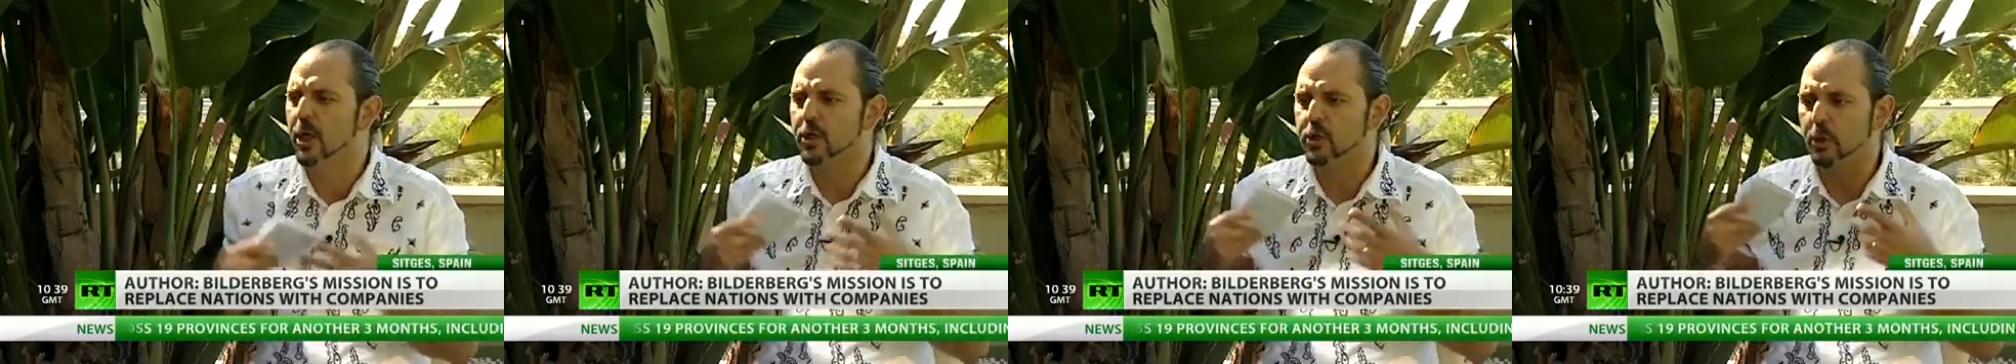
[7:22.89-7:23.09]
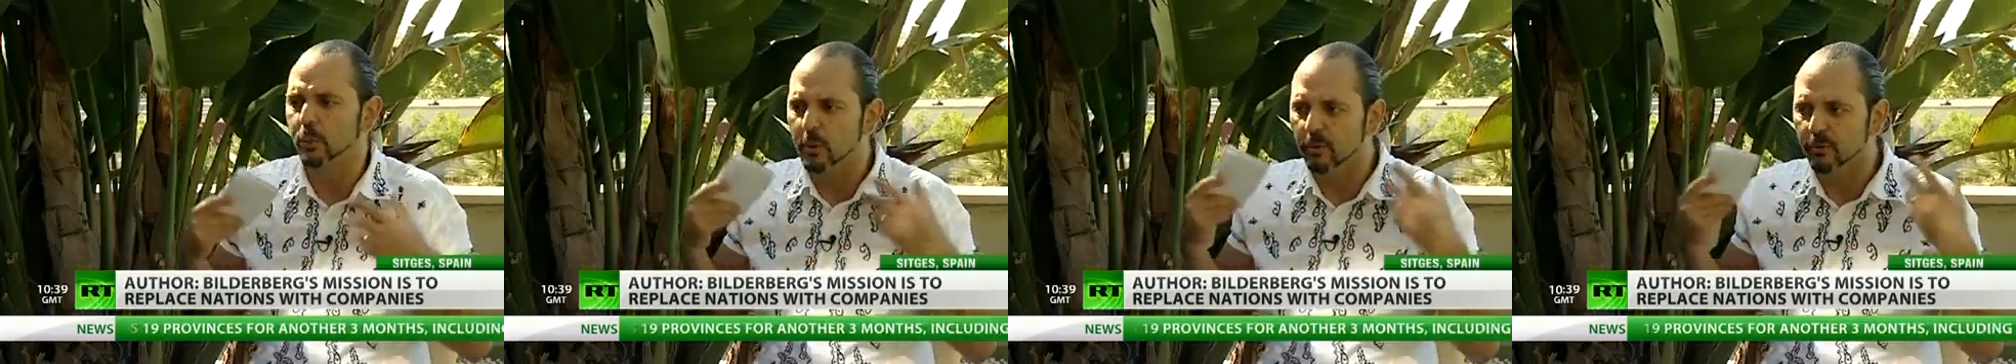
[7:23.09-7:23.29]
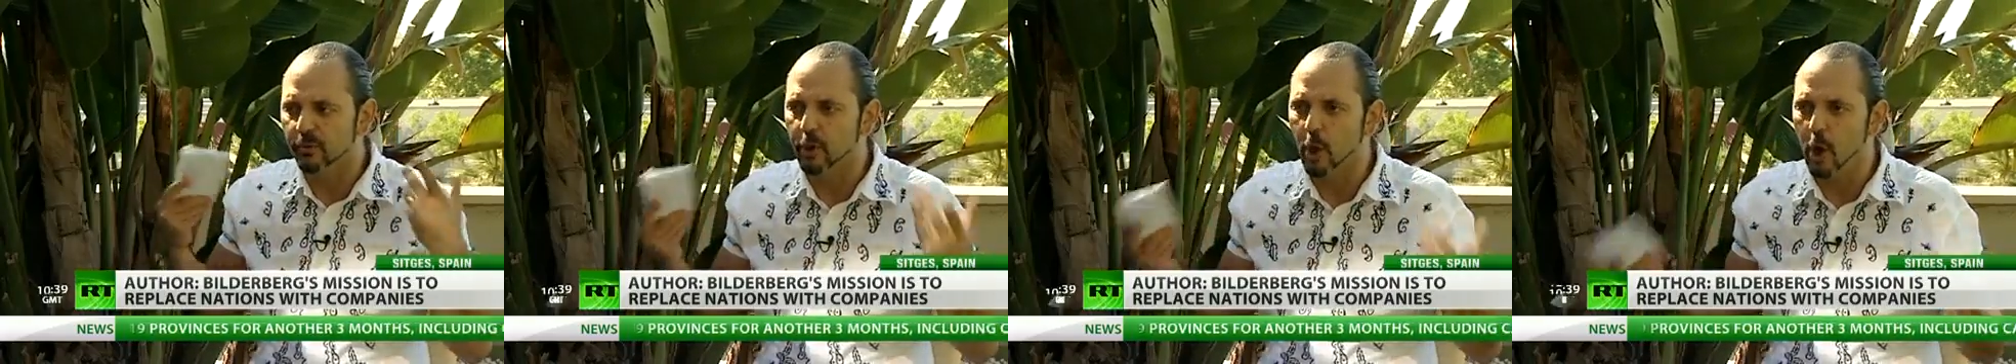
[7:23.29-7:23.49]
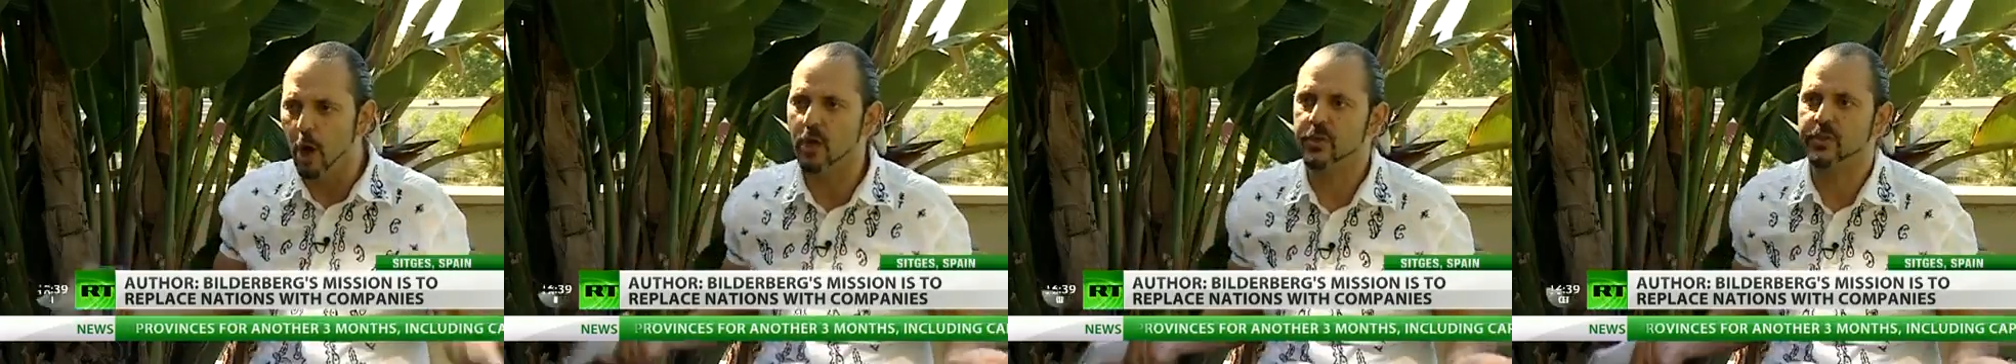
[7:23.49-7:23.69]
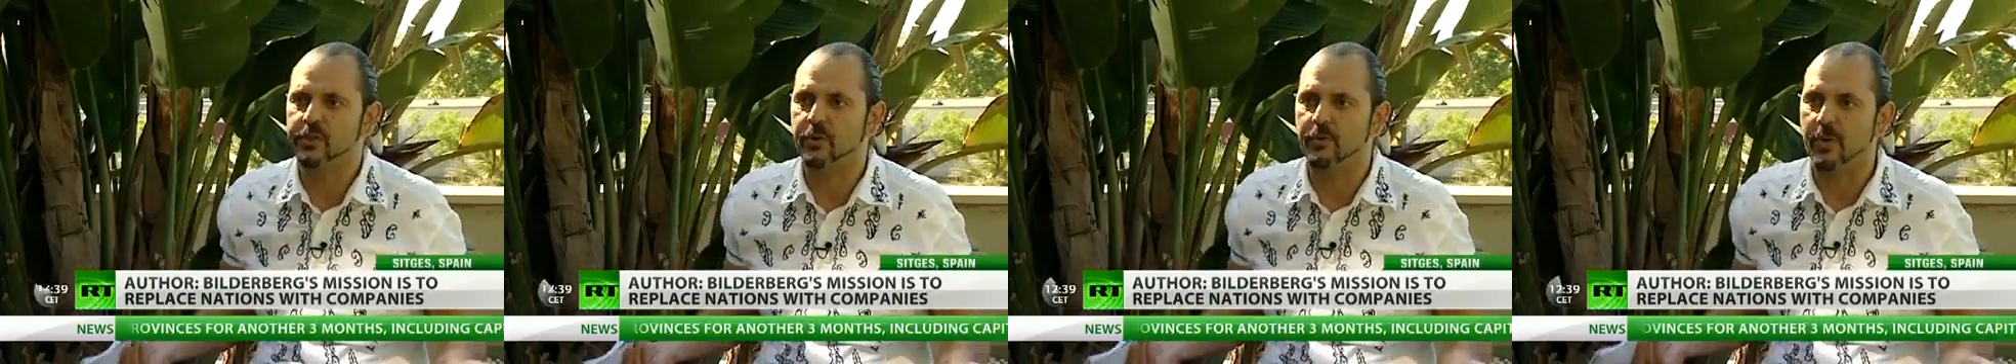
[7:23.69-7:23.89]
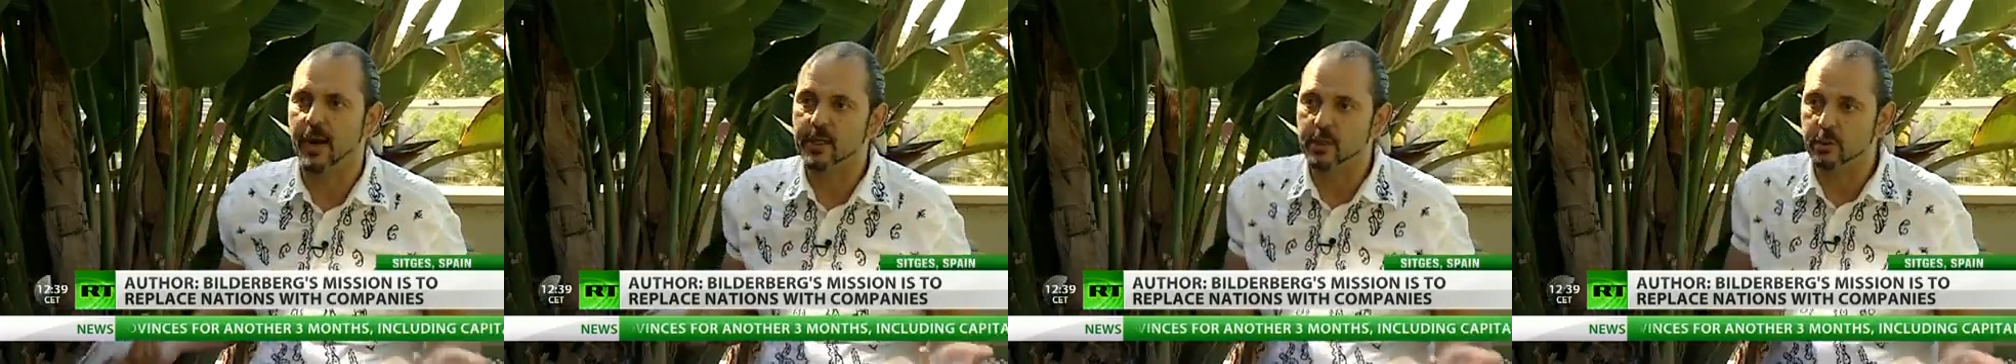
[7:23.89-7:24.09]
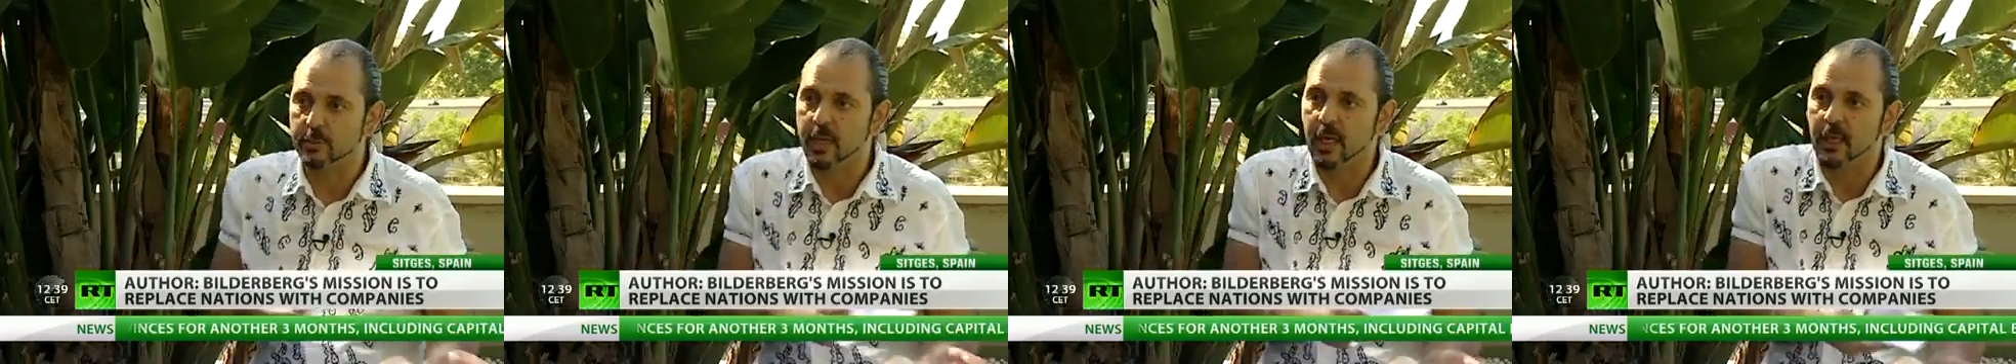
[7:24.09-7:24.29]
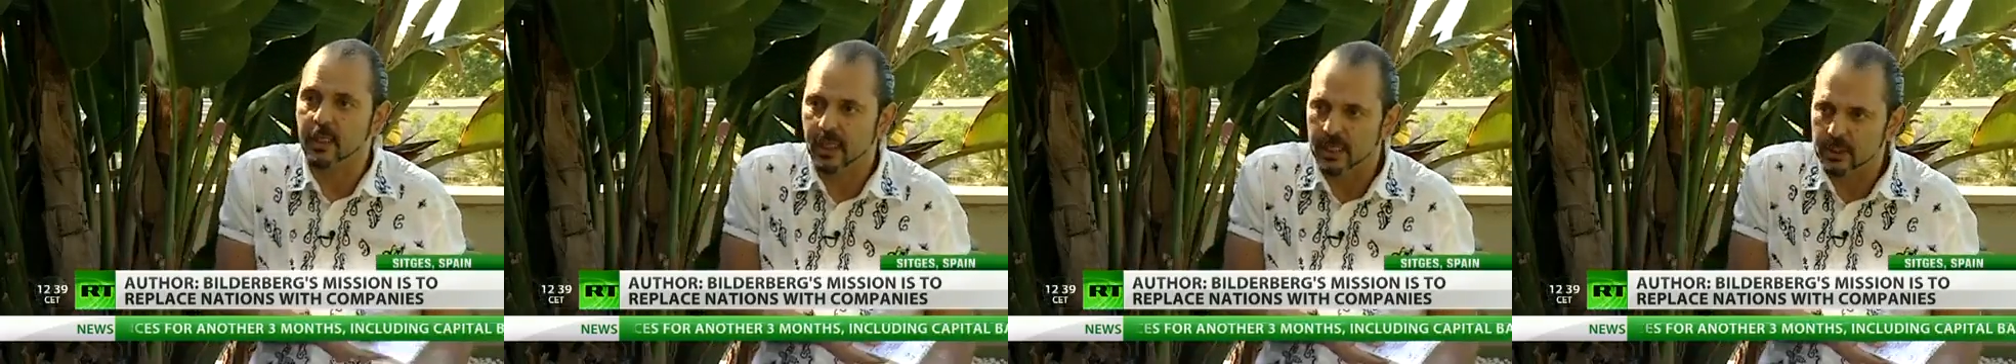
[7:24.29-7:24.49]
So we've lost the right to
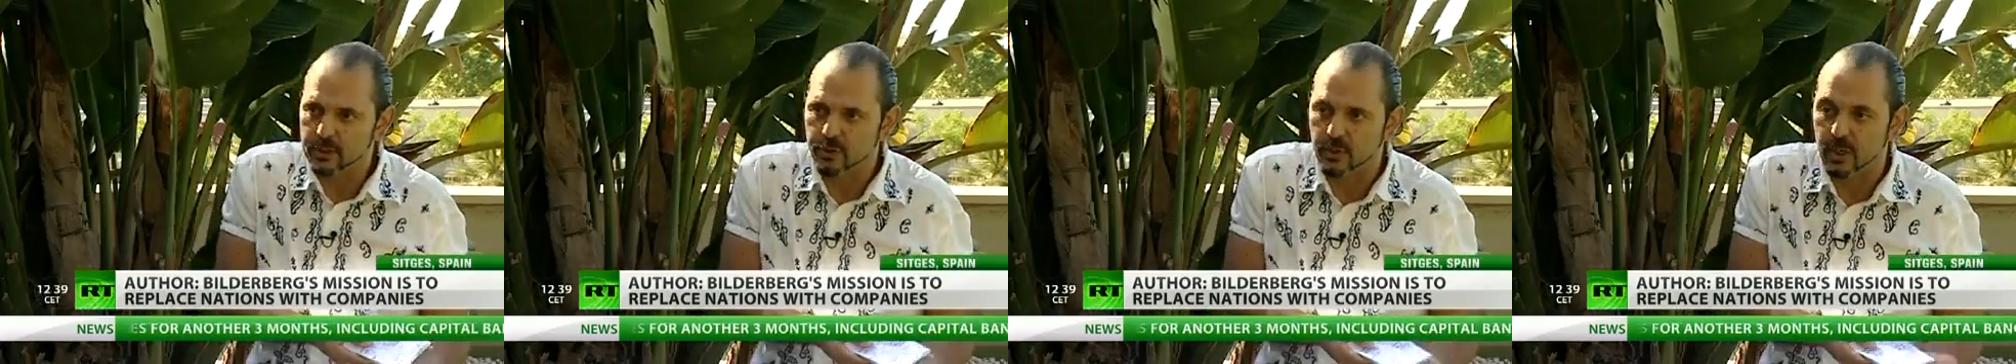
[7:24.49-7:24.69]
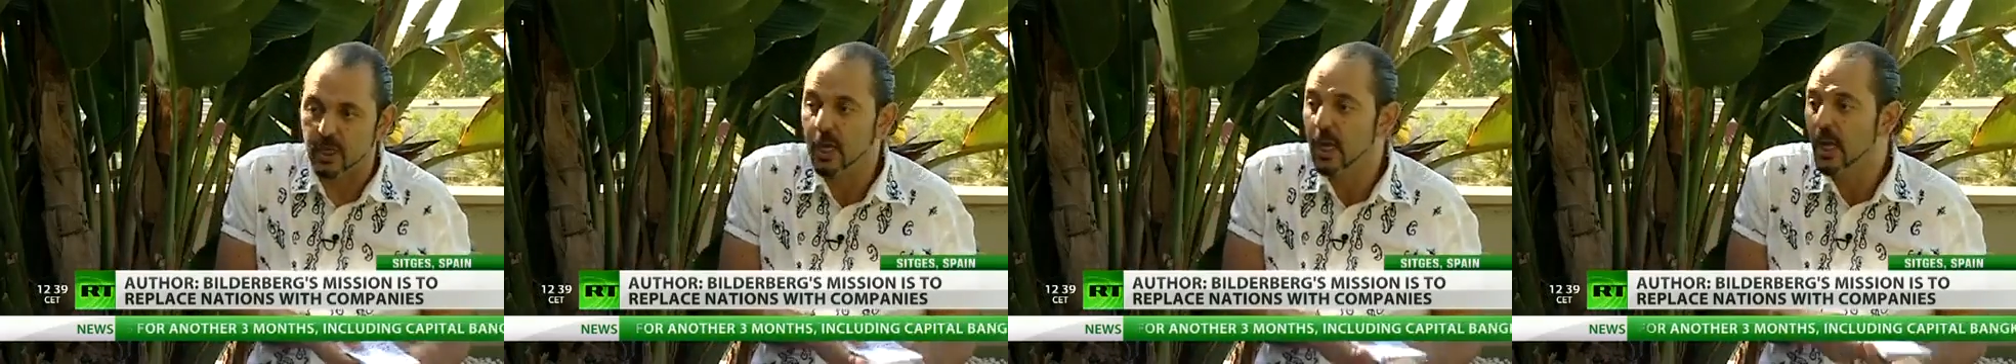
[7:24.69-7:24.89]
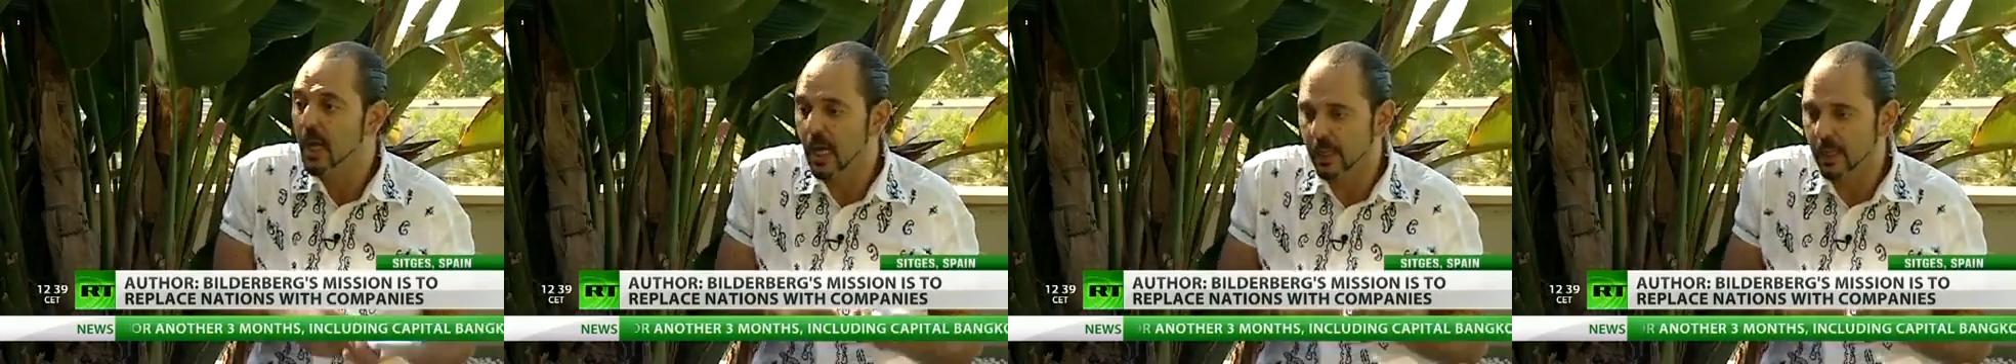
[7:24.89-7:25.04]
be a country,